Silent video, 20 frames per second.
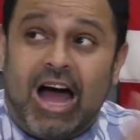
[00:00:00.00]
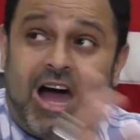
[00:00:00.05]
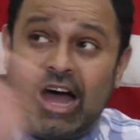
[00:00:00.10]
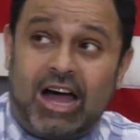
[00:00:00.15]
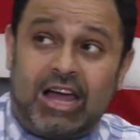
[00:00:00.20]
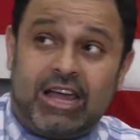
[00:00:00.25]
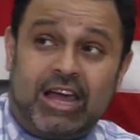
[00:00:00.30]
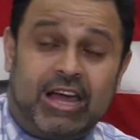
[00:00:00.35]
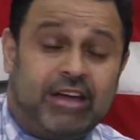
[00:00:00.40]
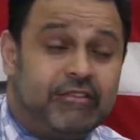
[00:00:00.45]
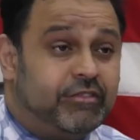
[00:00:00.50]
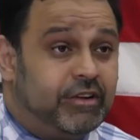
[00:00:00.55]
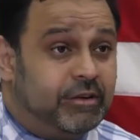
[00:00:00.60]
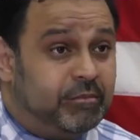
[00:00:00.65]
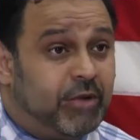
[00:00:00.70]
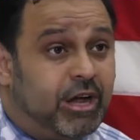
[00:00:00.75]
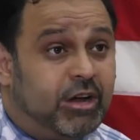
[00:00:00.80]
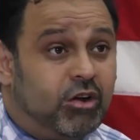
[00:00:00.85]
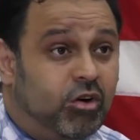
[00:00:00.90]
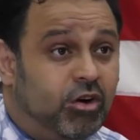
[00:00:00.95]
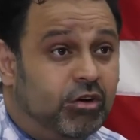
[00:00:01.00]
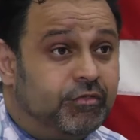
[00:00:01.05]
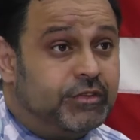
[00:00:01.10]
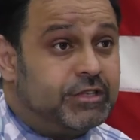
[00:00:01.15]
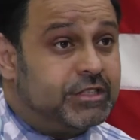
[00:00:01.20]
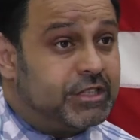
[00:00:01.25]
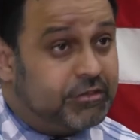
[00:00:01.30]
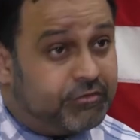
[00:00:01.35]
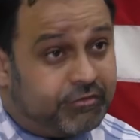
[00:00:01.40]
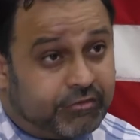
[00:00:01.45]
I have in my
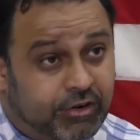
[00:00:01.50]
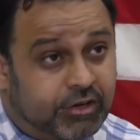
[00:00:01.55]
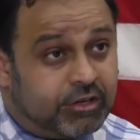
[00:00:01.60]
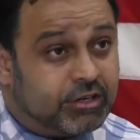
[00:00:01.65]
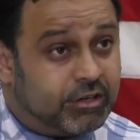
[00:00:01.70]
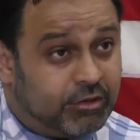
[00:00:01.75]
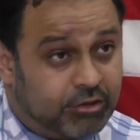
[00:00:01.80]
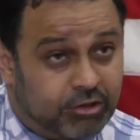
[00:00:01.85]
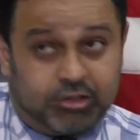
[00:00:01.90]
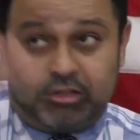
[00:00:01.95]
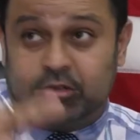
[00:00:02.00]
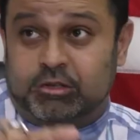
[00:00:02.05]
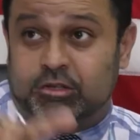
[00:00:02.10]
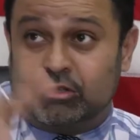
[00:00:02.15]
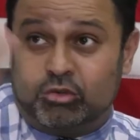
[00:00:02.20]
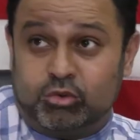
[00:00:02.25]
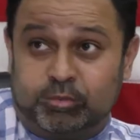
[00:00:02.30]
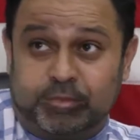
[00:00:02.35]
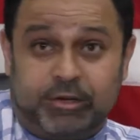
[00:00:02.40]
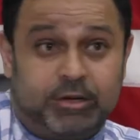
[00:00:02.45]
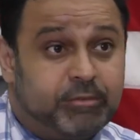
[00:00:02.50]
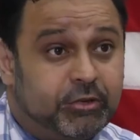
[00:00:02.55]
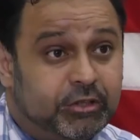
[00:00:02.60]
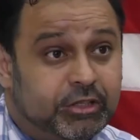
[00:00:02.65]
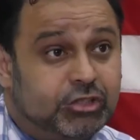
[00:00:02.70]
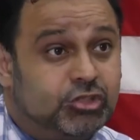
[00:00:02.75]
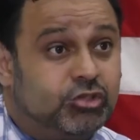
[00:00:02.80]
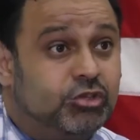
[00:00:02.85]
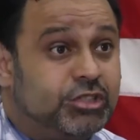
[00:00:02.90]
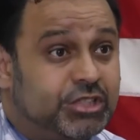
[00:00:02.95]
office in front, the two people
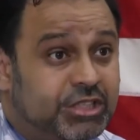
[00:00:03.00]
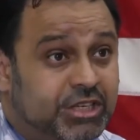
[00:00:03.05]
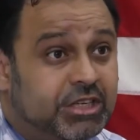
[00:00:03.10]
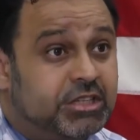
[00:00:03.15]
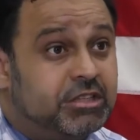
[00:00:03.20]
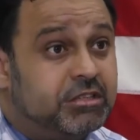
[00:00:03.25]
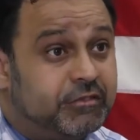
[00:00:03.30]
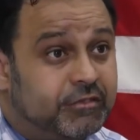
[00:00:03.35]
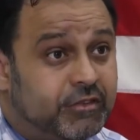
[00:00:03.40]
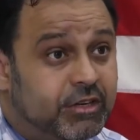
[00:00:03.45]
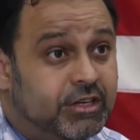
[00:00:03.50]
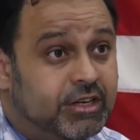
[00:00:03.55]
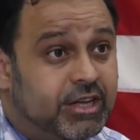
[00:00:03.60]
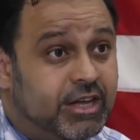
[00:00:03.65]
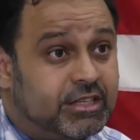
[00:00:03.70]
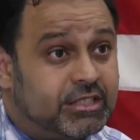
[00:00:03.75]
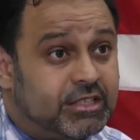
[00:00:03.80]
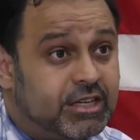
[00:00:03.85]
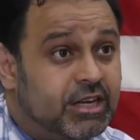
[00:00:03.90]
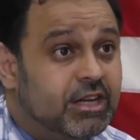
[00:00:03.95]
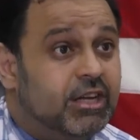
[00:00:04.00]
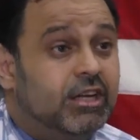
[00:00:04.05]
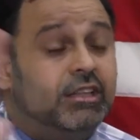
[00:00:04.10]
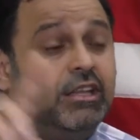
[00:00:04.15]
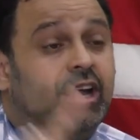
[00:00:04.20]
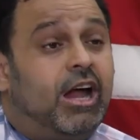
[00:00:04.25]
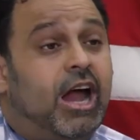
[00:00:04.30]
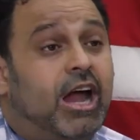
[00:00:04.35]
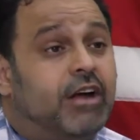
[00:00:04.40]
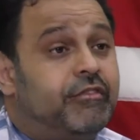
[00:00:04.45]
that you're seeing in the front desk,
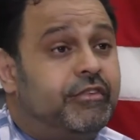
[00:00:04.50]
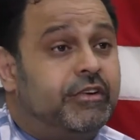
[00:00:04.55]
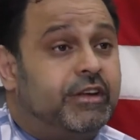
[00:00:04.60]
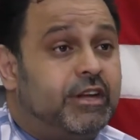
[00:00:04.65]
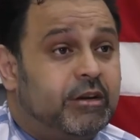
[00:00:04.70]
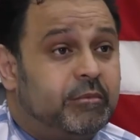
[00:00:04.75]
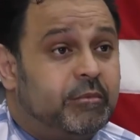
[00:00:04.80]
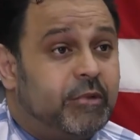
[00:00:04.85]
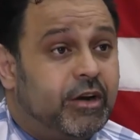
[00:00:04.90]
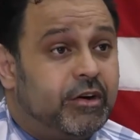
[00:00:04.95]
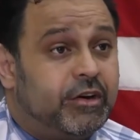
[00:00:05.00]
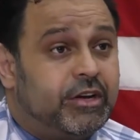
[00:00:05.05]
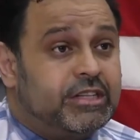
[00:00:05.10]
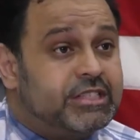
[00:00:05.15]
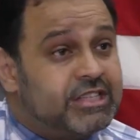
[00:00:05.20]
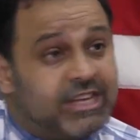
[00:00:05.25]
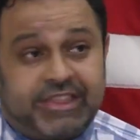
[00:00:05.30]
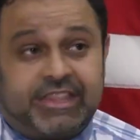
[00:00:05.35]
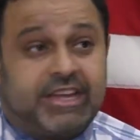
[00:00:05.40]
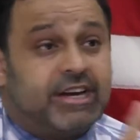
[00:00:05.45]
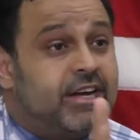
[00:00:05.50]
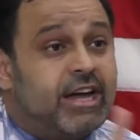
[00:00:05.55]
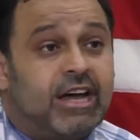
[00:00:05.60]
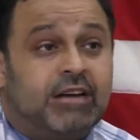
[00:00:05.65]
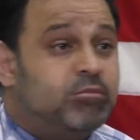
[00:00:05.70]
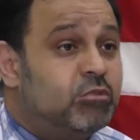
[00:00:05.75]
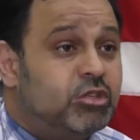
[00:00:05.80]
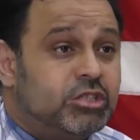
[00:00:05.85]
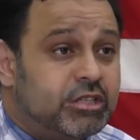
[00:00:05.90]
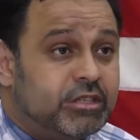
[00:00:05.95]
they're African Americans and they're
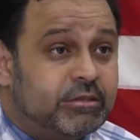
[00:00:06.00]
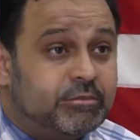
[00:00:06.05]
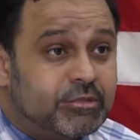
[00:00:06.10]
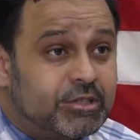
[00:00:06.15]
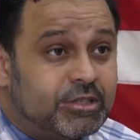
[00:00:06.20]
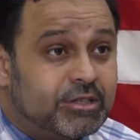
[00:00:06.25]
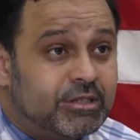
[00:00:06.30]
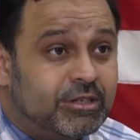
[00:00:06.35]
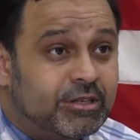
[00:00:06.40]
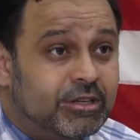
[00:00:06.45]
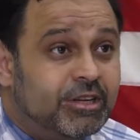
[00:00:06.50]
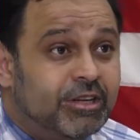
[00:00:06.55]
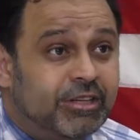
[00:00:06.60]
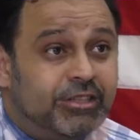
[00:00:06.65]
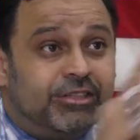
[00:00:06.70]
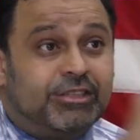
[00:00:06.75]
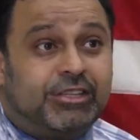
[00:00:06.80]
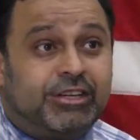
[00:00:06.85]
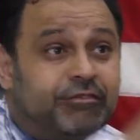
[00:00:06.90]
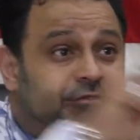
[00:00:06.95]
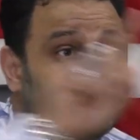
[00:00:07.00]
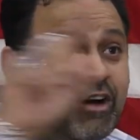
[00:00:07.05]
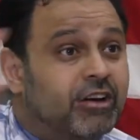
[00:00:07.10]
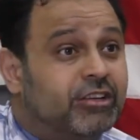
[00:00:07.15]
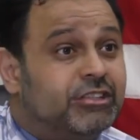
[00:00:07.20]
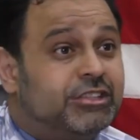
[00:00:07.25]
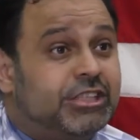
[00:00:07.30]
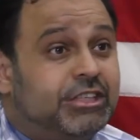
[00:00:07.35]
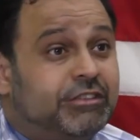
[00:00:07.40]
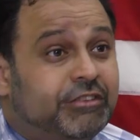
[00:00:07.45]
not Muslims. They're
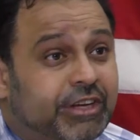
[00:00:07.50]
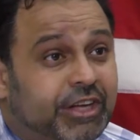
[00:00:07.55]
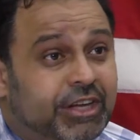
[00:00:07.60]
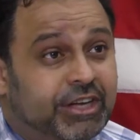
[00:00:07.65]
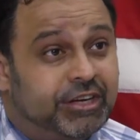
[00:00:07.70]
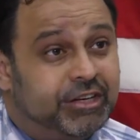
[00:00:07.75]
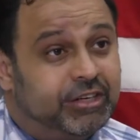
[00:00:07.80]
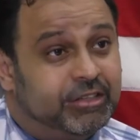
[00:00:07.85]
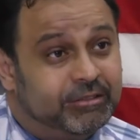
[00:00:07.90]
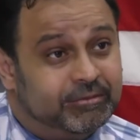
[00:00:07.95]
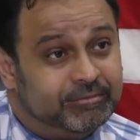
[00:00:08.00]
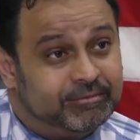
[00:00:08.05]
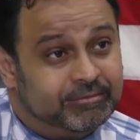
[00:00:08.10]
volunteering here.